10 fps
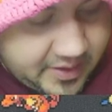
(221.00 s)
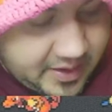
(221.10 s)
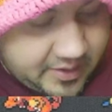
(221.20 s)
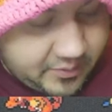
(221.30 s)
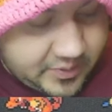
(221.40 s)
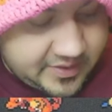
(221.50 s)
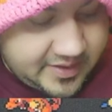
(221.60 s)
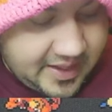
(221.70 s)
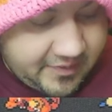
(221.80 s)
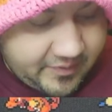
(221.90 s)
other ones
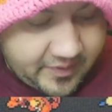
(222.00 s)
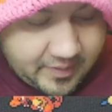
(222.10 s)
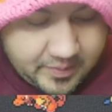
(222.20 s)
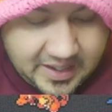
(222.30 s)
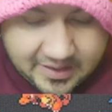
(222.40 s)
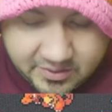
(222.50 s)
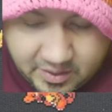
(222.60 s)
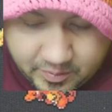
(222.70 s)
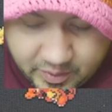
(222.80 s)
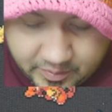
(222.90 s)
have a black star
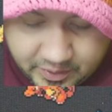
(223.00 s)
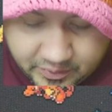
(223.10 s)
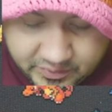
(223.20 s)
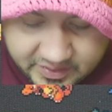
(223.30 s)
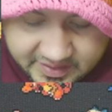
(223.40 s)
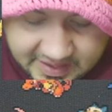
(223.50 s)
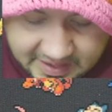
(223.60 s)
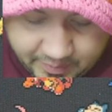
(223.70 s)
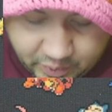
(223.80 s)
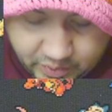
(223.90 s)
promo stamp
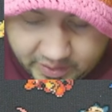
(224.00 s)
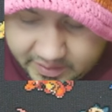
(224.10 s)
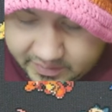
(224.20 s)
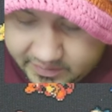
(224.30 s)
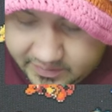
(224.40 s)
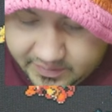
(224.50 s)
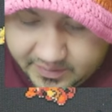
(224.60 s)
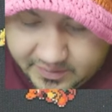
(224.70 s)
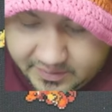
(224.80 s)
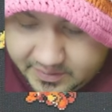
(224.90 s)
on it
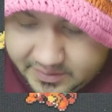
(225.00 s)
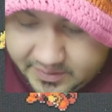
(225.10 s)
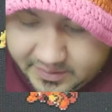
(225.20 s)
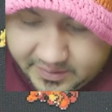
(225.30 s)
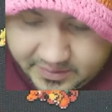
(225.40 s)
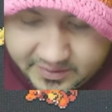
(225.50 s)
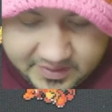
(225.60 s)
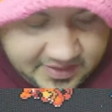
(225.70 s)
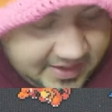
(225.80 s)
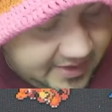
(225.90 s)
just in
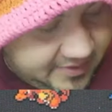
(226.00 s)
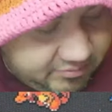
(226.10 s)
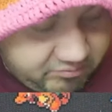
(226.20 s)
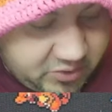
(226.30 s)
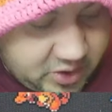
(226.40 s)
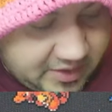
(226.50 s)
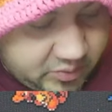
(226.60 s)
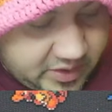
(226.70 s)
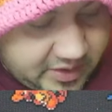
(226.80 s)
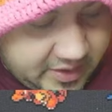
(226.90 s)
case you guys
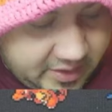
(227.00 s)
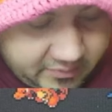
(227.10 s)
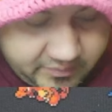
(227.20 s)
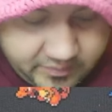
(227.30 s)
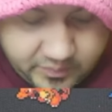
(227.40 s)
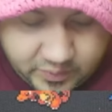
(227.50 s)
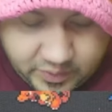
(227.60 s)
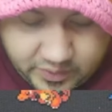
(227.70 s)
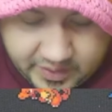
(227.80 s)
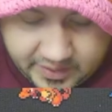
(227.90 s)
wanted to know we'll go
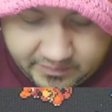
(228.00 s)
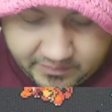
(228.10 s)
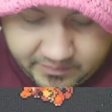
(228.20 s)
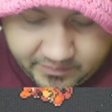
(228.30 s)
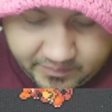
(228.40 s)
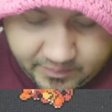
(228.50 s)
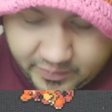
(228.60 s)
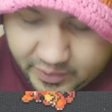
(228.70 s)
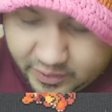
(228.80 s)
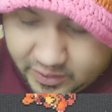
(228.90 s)
ahead and put all